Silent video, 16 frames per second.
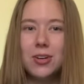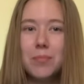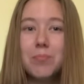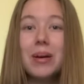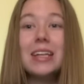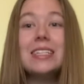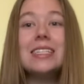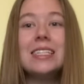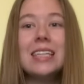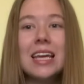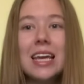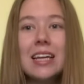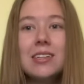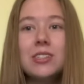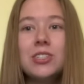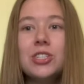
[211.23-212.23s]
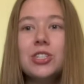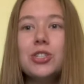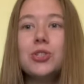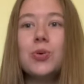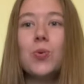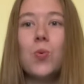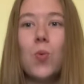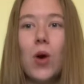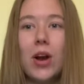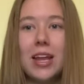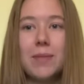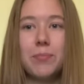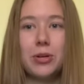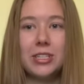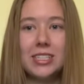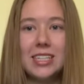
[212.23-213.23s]
by 10 to
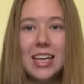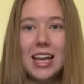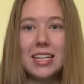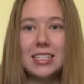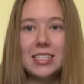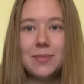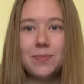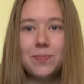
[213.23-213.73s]
20%.